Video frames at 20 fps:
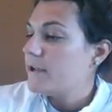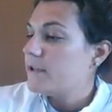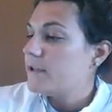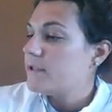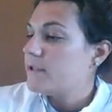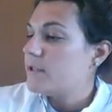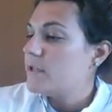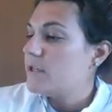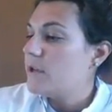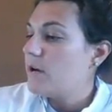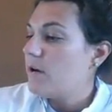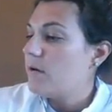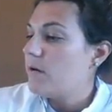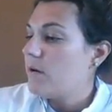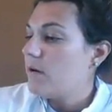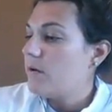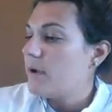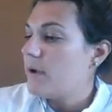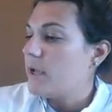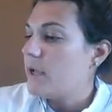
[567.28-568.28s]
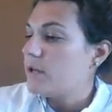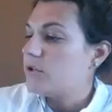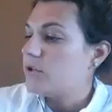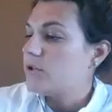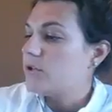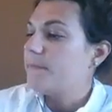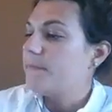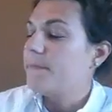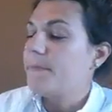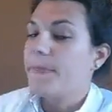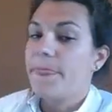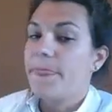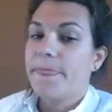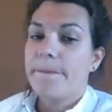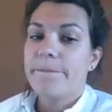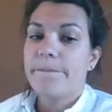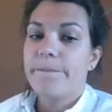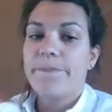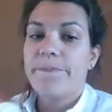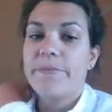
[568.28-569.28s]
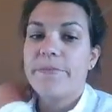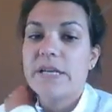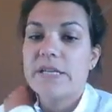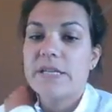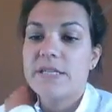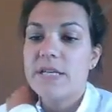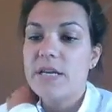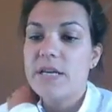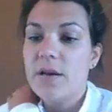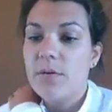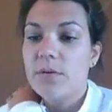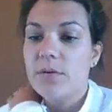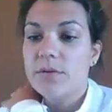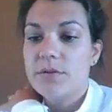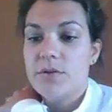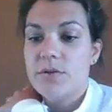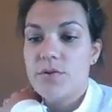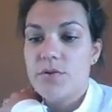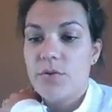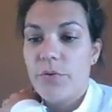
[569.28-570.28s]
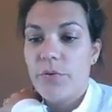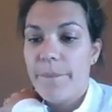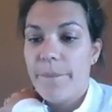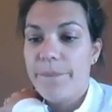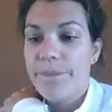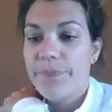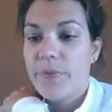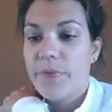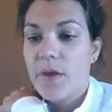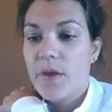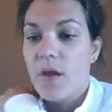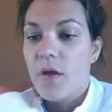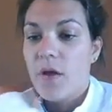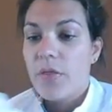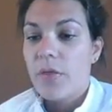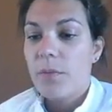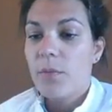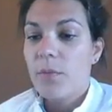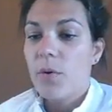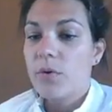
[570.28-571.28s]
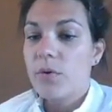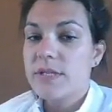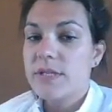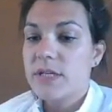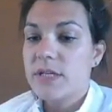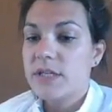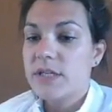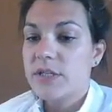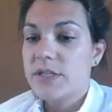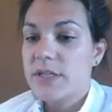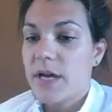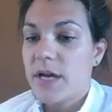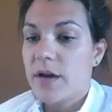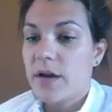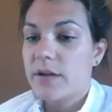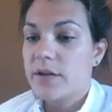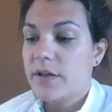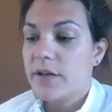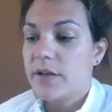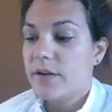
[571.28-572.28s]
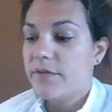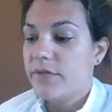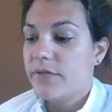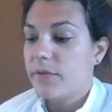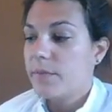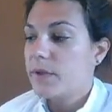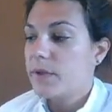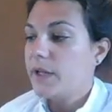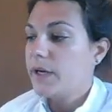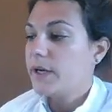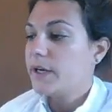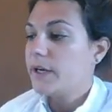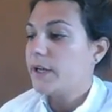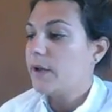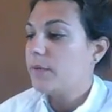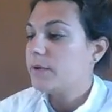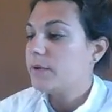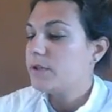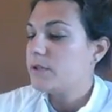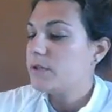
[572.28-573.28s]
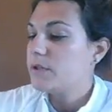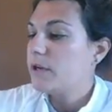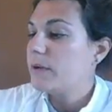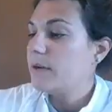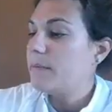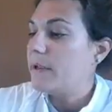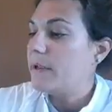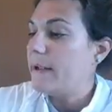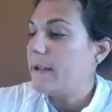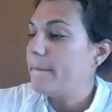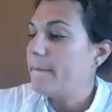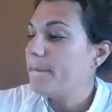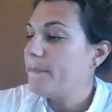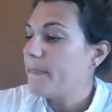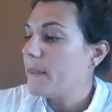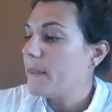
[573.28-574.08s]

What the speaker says: COOH, is equal to the moles that I just calculated for molarity, which is going to be